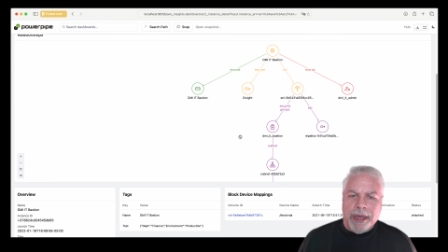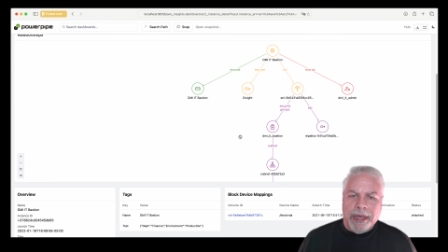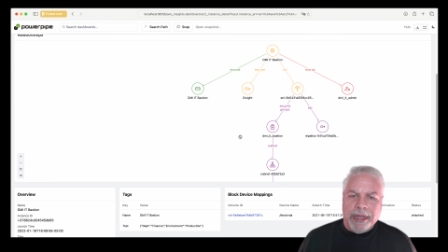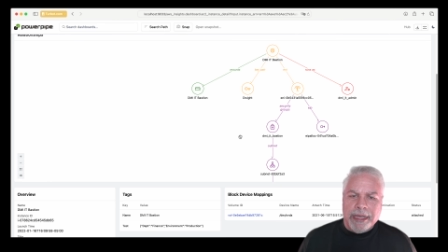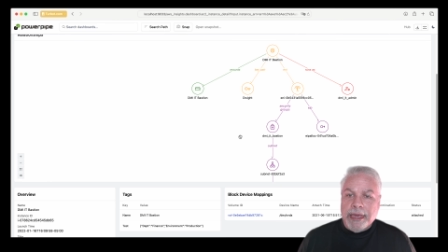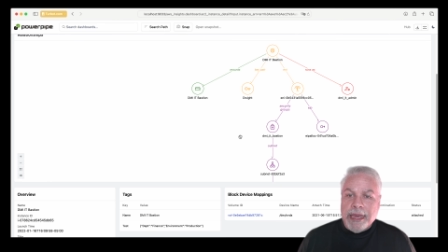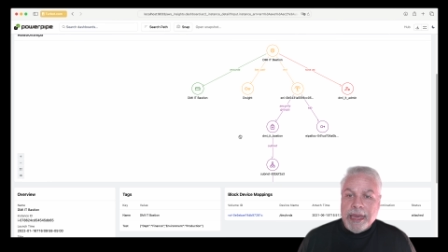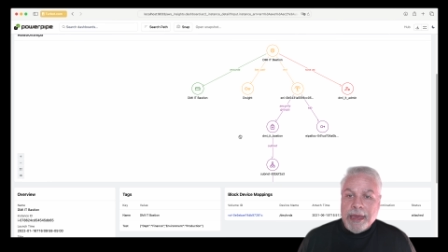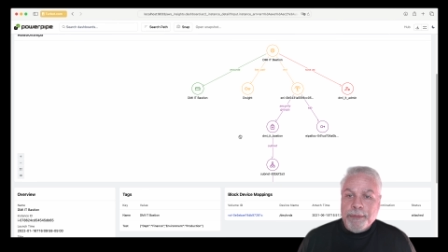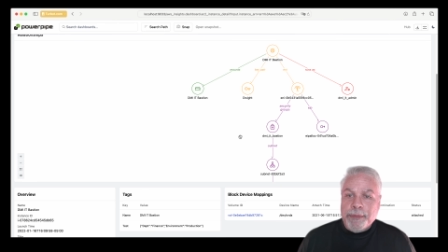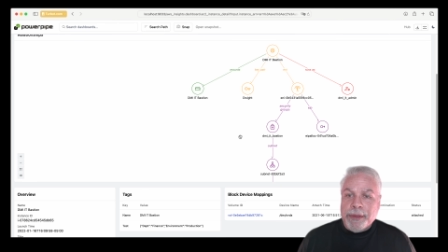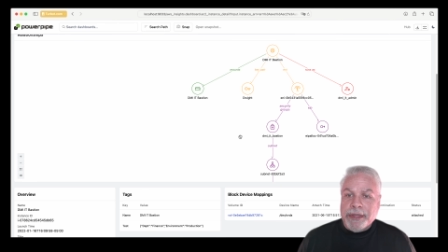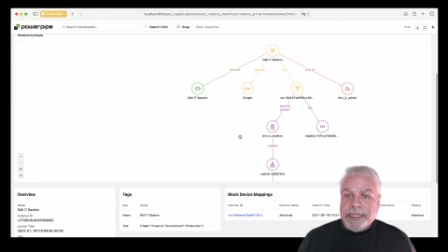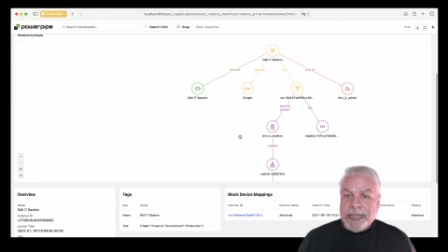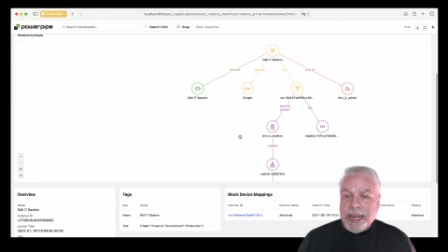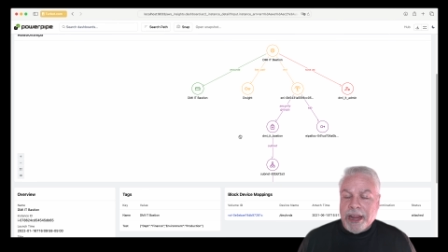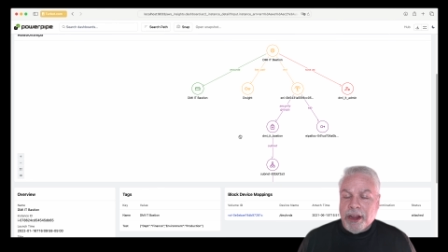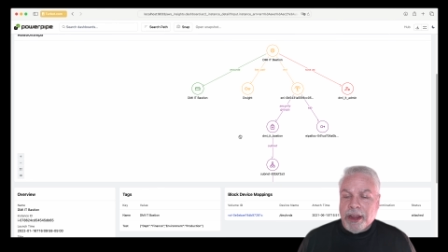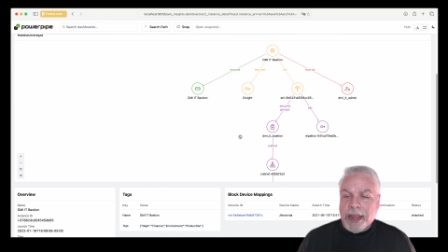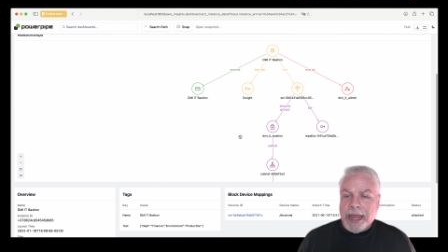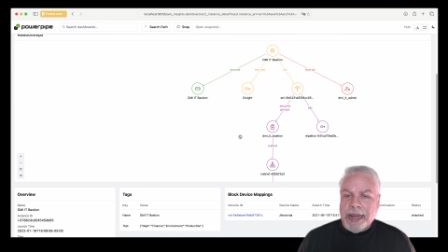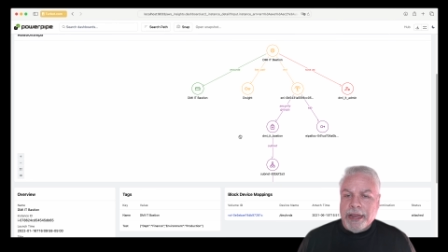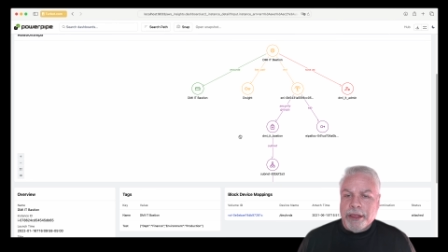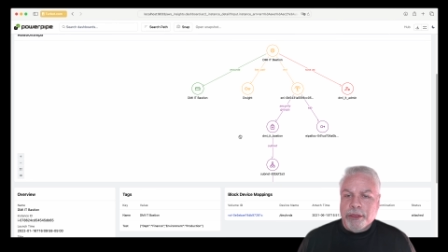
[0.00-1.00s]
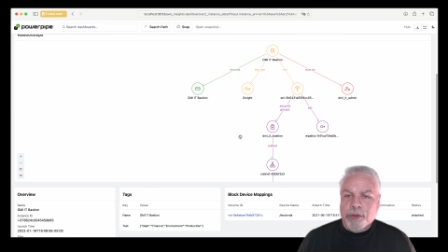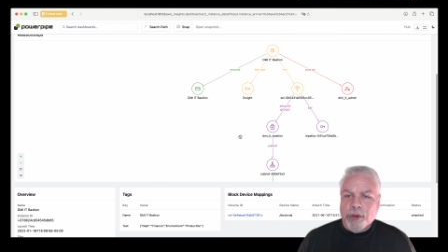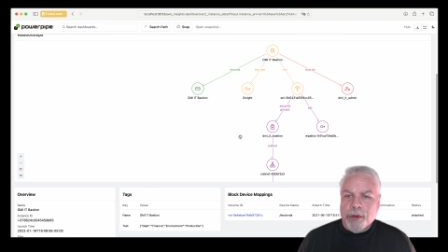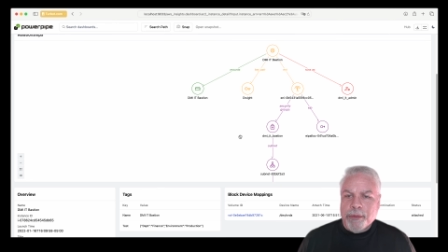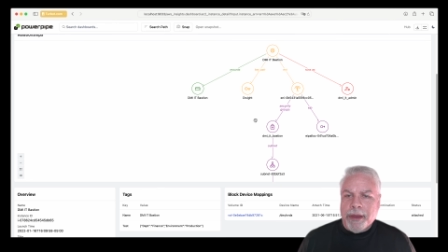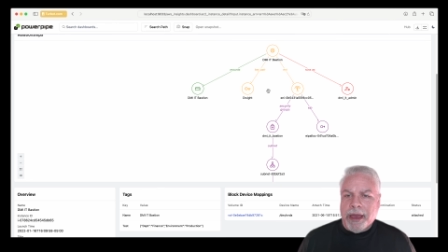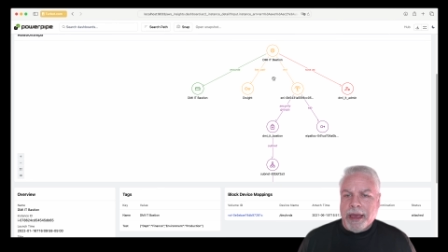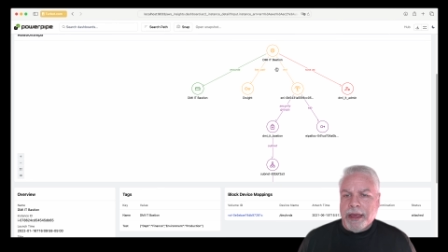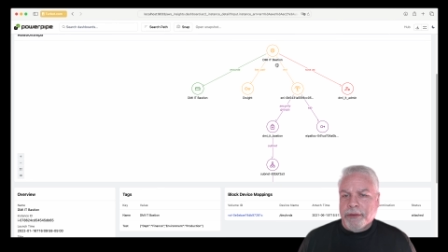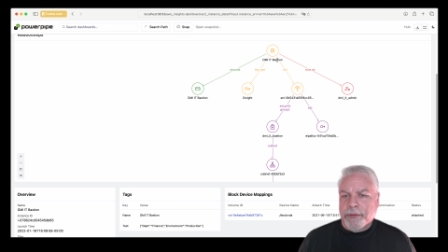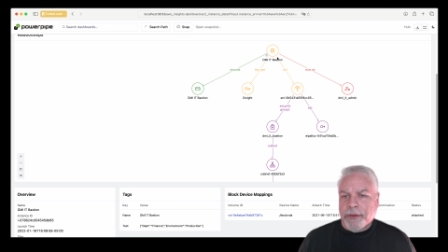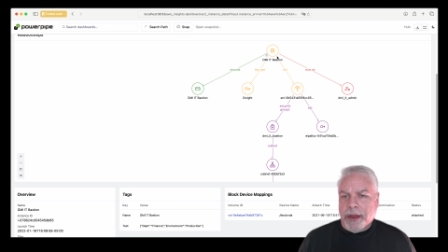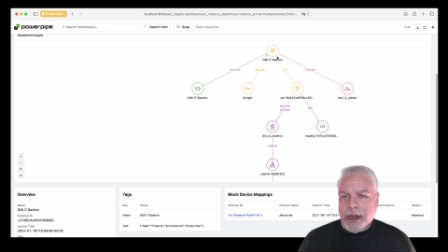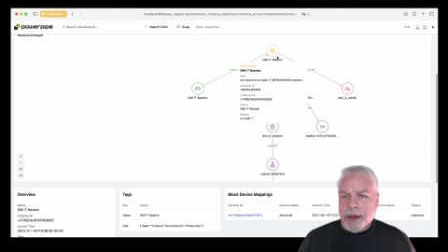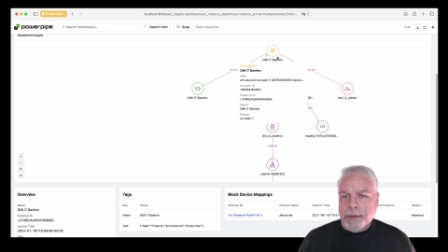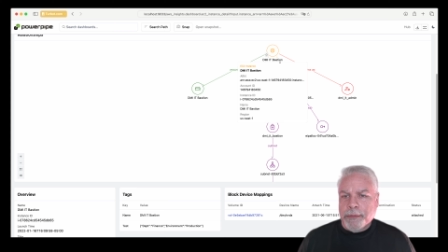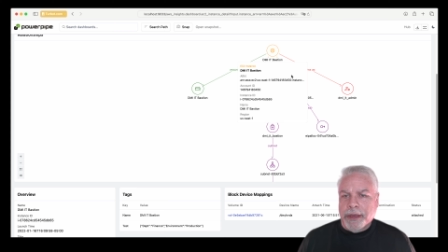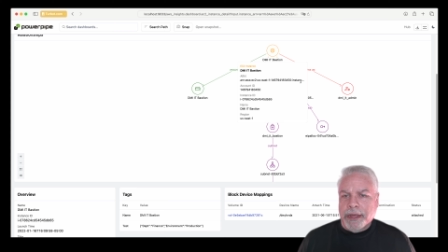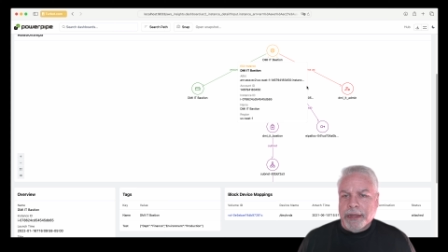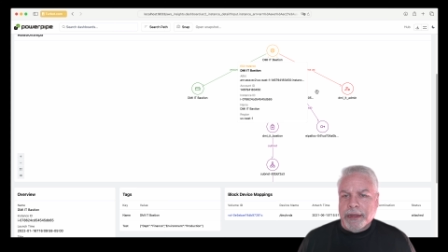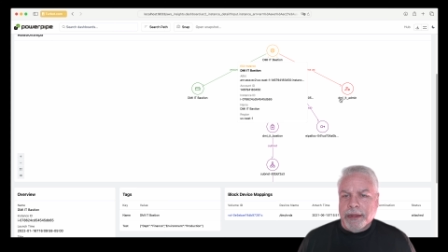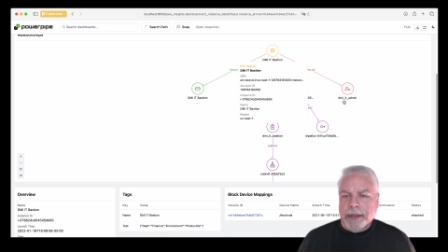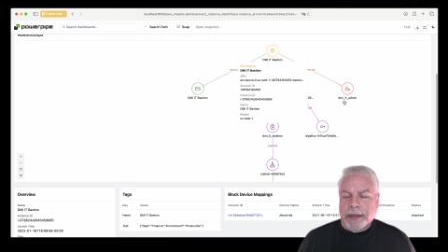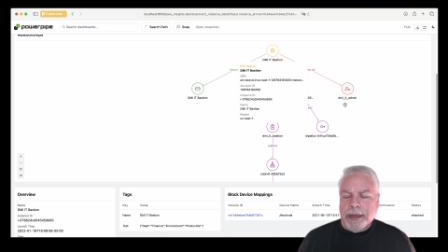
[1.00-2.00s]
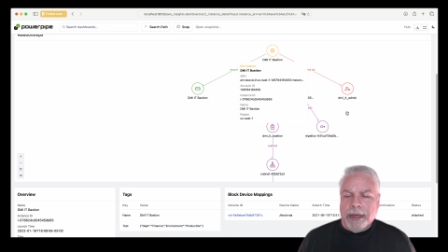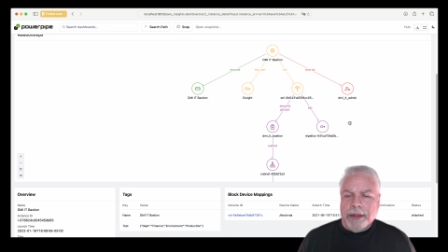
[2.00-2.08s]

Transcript: and keep interrogating through my environment